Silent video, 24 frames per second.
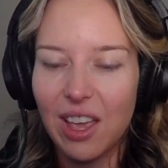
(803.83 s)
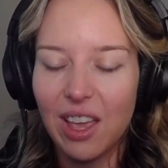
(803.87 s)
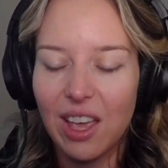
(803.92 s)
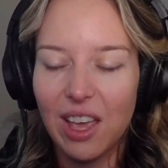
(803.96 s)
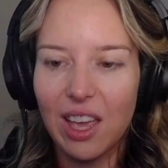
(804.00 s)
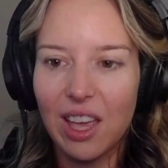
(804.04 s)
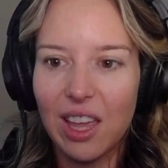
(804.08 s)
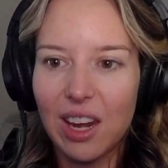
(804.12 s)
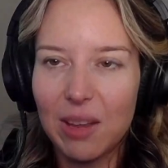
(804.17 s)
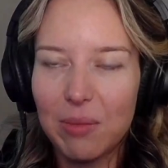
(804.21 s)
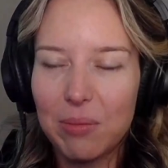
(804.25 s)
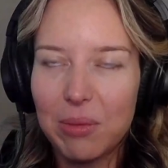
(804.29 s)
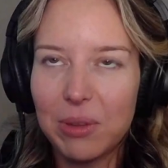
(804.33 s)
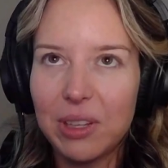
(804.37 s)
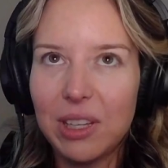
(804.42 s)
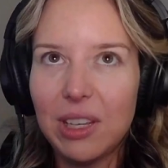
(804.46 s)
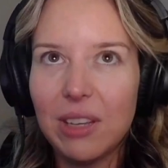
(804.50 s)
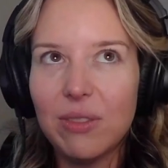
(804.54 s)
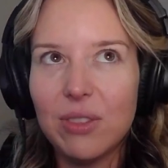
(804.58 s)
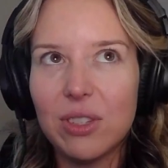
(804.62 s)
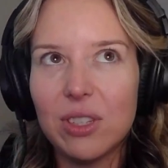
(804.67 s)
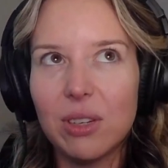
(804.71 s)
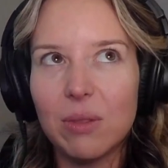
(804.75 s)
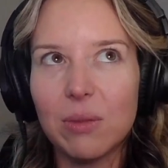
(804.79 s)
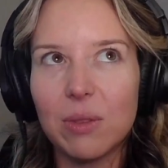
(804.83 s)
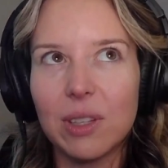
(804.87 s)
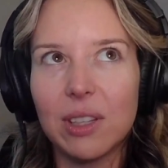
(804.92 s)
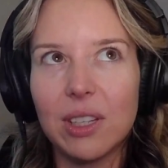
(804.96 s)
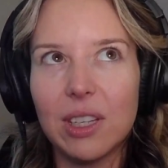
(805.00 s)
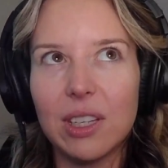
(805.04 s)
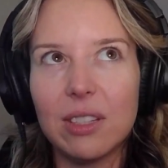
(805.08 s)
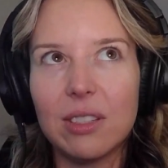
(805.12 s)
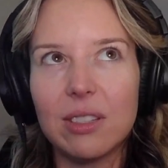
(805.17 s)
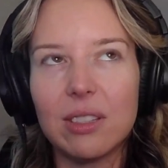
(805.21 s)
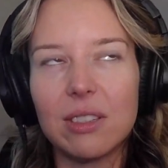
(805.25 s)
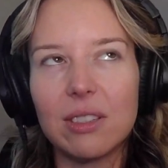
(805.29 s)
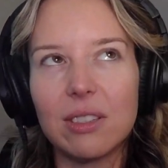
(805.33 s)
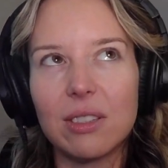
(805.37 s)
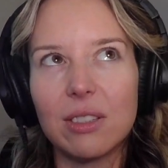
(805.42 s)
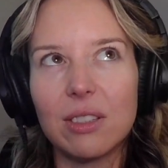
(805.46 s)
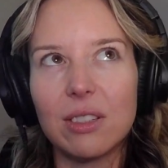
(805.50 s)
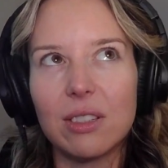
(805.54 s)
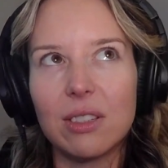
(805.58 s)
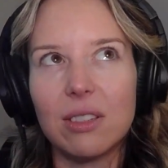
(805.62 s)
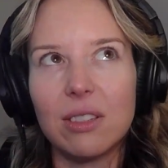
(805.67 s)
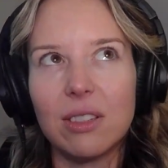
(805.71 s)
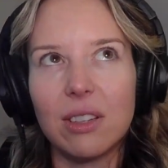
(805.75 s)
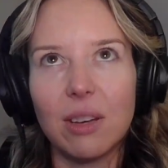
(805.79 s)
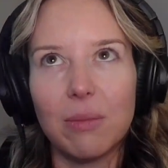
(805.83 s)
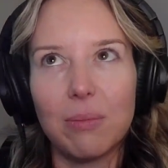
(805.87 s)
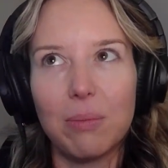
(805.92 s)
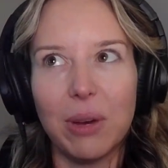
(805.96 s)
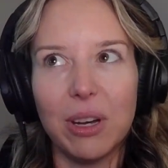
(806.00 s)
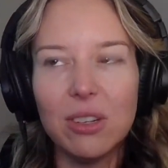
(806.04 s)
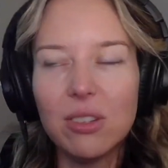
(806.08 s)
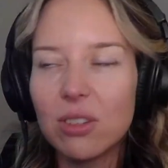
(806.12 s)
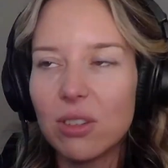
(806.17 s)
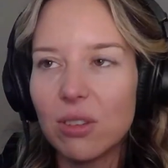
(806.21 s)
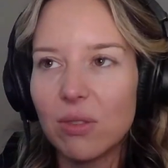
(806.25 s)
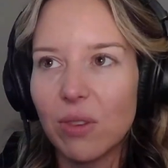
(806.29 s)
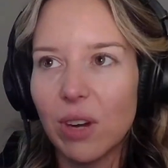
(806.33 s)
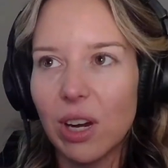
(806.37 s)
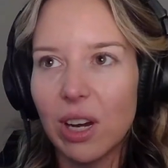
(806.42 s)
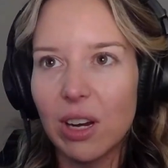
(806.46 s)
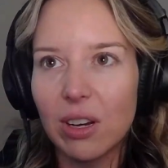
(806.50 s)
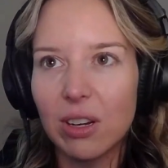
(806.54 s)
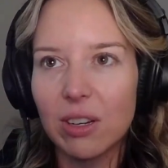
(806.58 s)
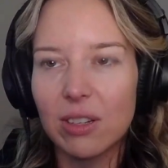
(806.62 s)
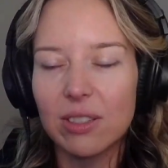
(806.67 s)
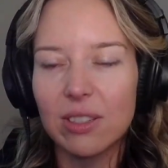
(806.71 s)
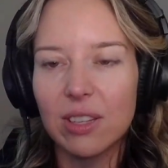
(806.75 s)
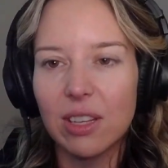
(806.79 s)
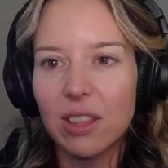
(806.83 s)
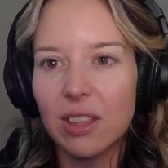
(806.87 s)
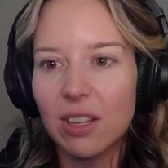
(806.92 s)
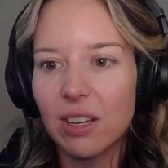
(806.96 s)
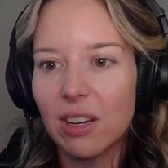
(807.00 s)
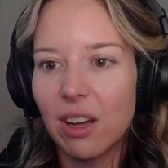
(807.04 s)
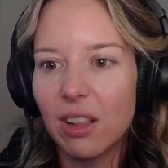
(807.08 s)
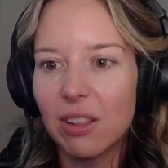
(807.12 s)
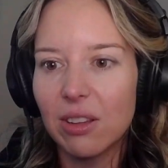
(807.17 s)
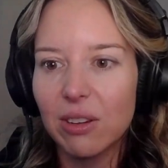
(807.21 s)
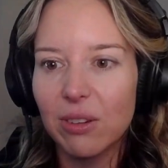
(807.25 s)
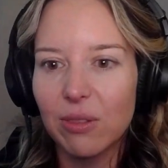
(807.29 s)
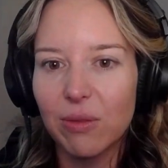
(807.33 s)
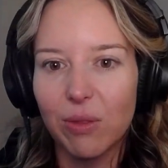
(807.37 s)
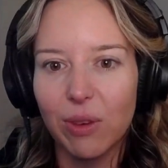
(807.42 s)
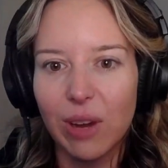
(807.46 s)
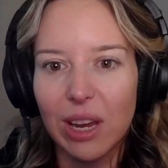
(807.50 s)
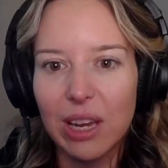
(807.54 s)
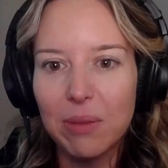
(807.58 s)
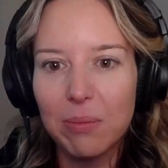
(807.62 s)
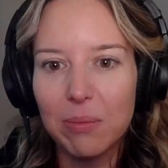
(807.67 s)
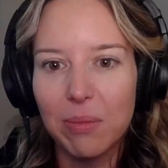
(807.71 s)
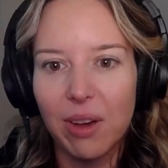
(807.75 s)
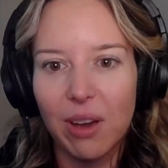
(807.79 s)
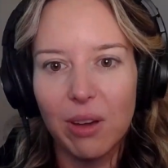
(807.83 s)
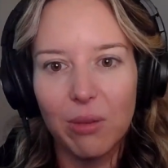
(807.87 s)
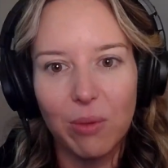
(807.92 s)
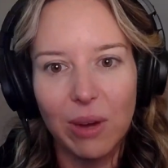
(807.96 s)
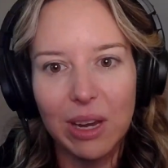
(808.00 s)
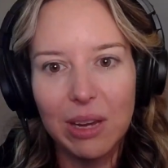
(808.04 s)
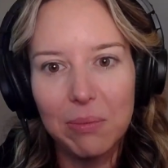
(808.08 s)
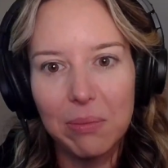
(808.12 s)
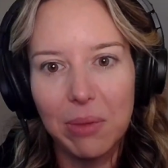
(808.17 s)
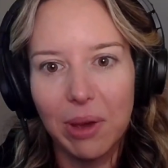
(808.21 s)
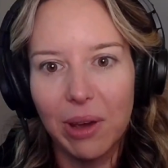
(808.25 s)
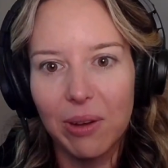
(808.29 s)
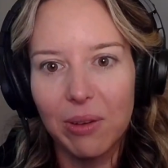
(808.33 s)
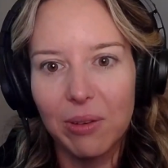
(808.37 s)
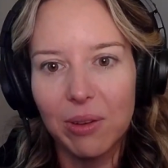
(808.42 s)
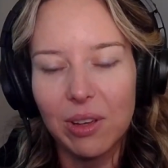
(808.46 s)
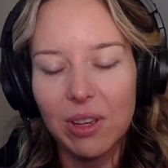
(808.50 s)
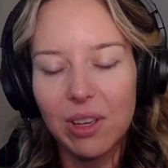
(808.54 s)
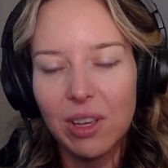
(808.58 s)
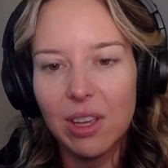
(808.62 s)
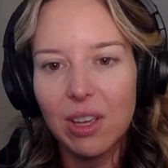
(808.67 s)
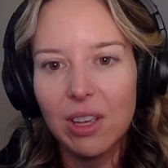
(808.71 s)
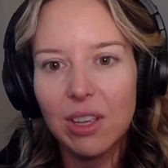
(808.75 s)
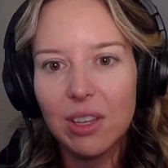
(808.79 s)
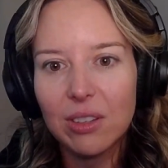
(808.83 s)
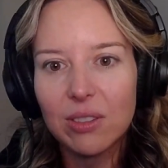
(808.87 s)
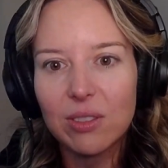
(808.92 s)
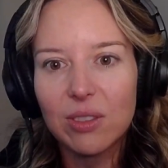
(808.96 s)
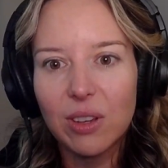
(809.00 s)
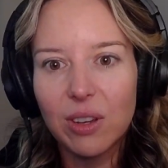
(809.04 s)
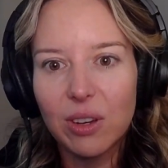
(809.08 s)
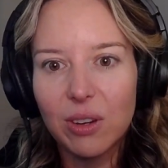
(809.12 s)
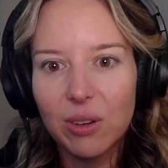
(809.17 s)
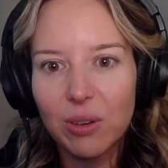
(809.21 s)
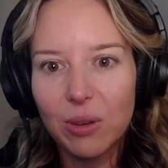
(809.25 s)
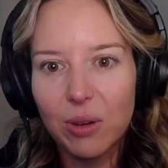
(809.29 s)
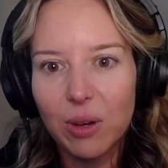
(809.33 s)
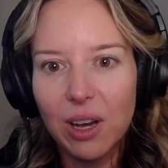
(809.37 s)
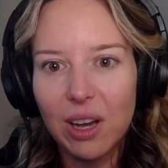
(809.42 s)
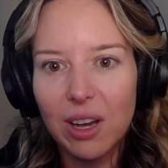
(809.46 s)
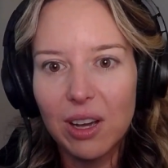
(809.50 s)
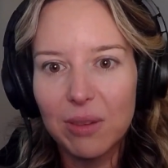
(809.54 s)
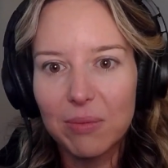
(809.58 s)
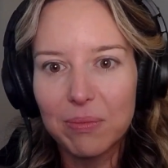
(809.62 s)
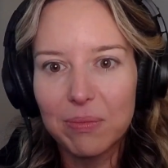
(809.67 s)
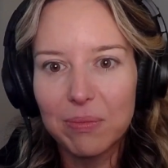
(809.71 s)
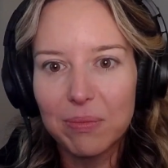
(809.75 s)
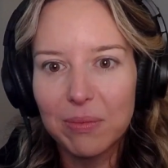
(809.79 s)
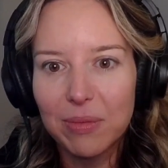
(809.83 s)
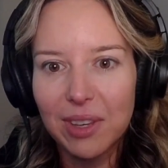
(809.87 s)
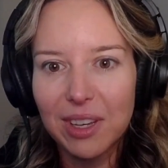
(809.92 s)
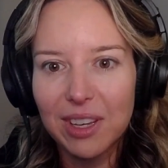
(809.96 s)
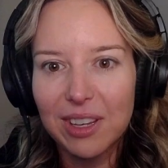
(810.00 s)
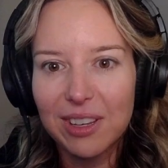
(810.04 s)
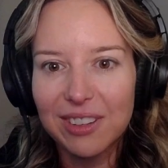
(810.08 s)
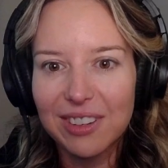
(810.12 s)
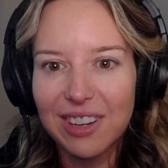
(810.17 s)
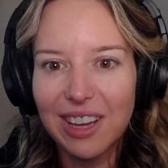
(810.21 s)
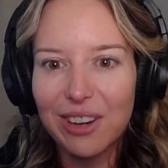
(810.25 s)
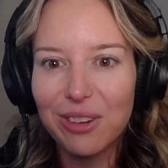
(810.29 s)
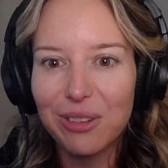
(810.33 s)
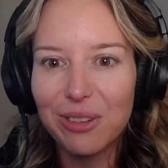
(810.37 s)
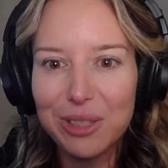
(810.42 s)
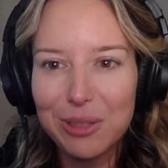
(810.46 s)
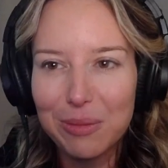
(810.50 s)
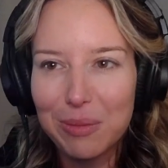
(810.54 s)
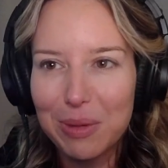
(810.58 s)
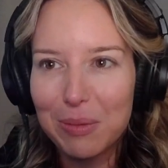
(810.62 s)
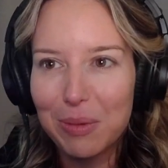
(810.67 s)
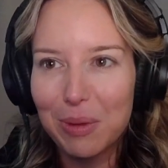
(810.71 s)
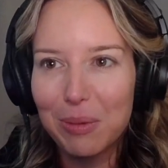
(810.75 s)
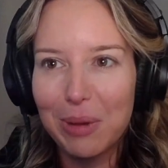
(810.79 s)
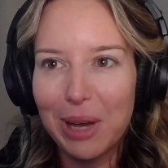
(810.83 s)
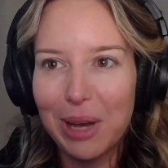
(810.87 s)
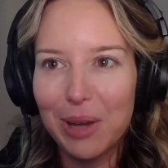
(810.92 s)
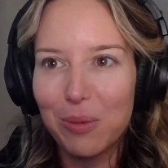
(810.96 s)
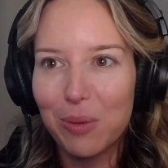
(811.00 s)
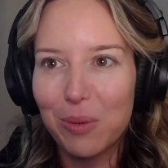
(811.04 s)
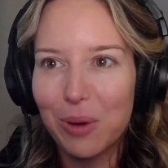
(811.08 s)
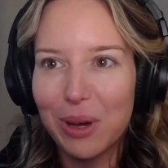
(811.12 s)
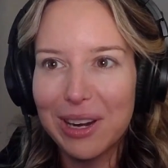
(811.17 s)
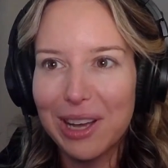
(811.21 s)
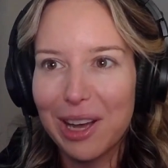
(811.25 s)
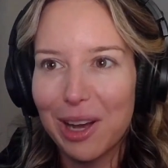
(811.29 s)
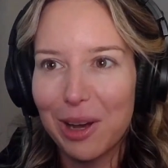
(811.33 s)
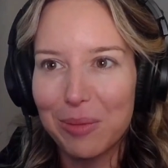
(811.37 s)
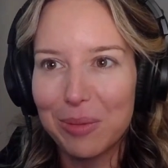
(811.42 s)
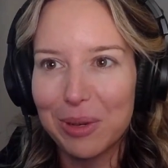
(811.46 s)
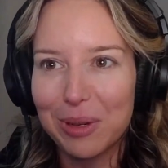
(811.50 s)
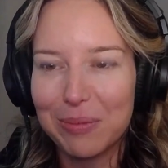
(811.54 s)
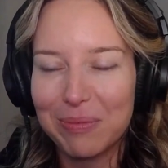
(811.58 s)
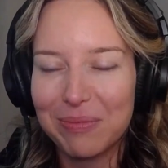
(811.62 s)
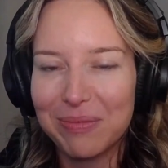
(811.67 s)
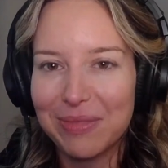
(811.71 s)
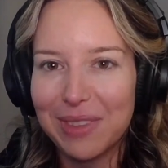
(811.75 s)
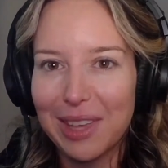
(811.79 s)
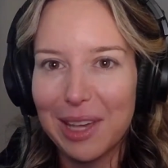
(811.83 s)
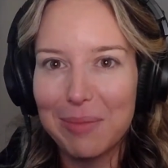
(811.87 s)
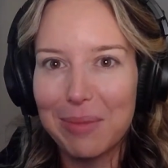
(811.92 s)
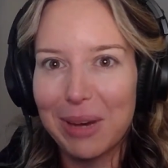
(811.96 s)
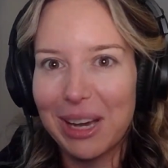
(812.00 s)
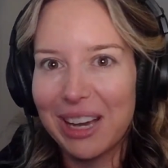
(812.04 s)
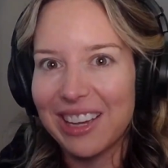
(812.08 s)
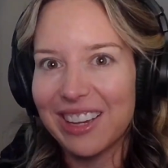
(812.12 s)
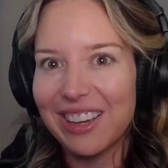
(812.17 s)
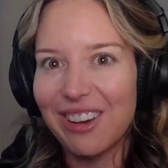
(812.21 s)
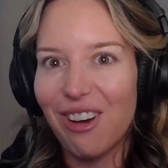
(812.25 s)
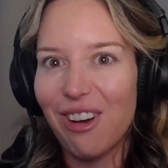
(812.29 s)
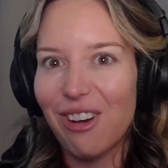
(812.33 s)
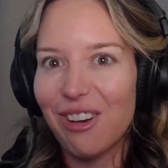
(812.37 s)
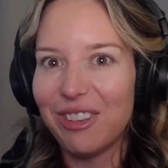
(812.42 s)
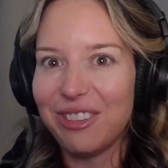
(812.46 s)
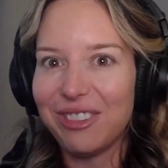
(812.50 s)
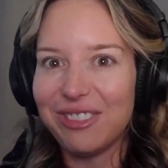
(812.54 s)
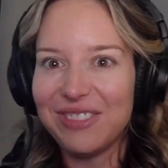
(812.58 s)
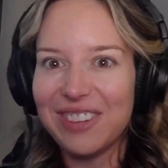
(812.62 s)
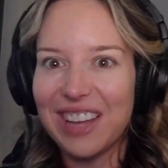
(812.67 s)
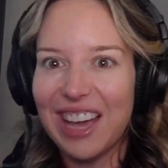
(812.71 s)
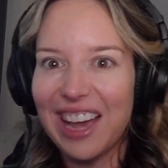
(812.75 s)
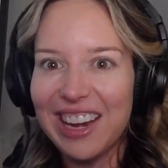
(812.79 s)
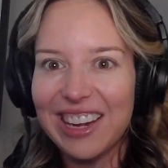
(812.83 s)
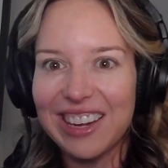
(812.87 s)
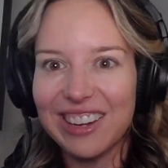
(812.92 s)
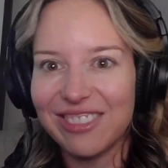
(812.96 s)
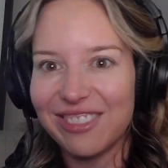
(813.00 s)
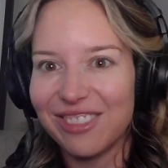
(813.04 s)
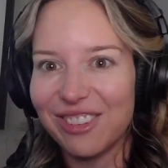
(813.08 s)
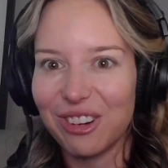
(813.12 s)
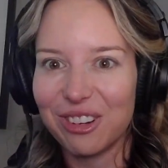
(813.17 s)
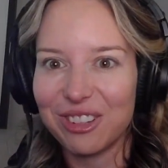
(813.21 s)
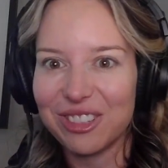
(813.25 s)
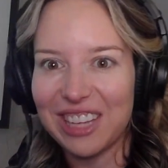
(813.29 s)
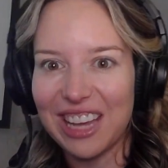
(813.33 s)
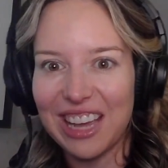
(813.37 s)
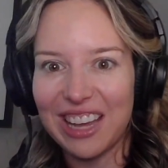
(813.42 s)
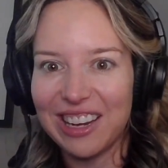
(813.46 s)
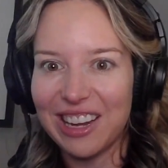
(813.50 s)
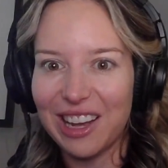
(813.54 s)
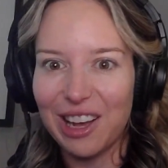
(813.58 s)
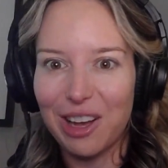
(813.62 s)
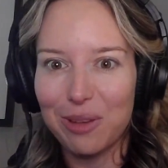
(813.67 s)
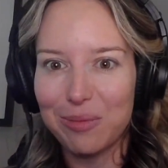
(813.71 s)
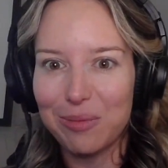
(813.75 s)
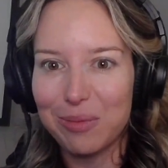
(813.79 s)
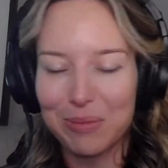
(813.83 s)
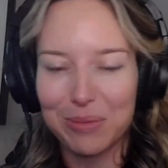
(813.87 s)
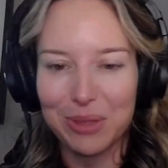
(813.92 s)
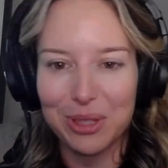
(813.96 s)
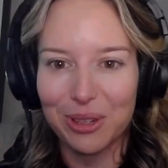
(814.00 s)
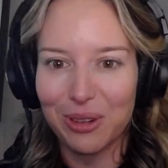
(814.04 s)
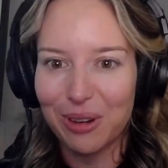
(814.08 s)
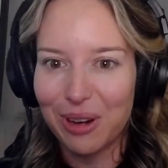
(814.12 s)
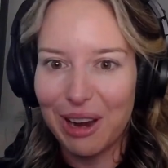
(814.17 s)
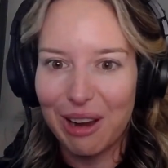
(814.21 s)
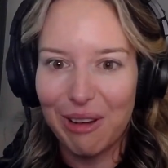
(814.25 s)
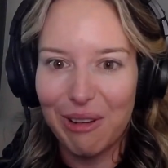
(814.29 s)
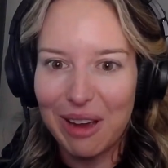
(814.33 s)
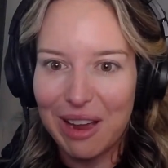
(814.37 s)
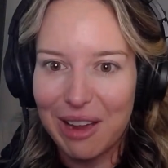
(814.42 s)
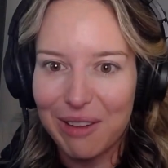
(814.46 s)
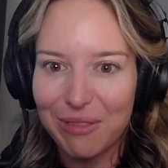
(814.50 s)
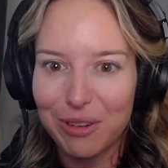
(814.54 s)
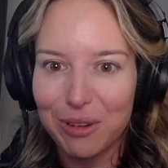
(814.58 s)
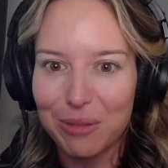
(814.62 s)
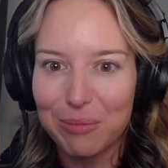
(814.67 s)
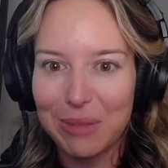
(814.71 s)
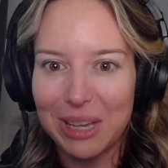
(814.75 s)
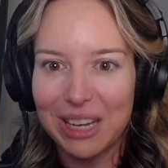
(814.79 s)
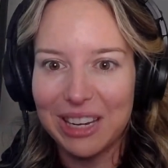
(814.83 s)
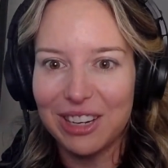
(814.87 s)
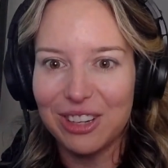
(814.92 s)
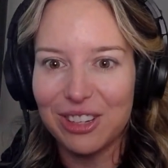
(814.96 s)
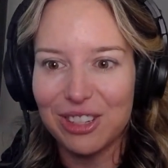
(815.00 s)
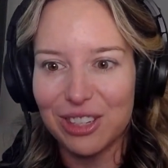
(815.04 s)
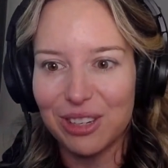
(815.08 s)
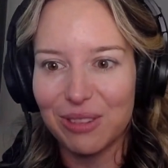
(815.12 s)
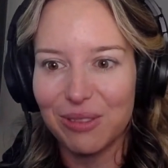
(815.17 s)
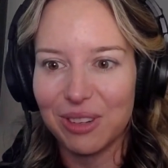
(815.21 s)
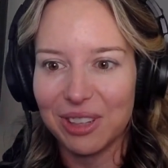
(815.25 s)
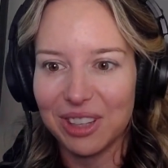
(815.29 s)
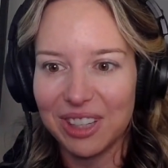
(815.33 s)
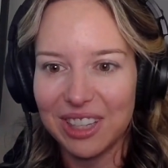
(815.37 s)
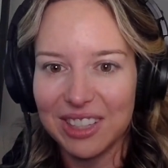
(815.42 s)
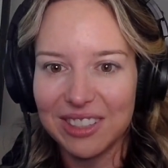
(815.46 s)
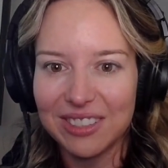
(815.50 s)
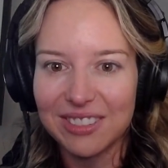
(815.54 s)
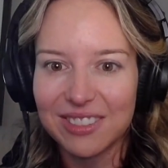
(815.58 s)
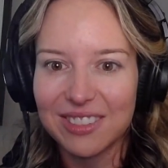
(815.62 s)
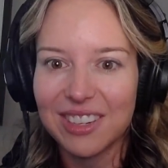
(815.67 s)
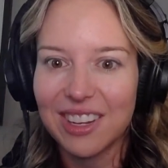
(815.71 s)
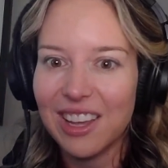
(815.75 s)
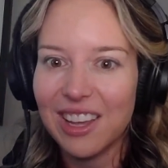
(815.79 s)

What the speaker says: And I believe she released a bunch of records in the color of a rainbow. So, like, not only do people buy one album, they buy all 9 or 10 albums or however many she released.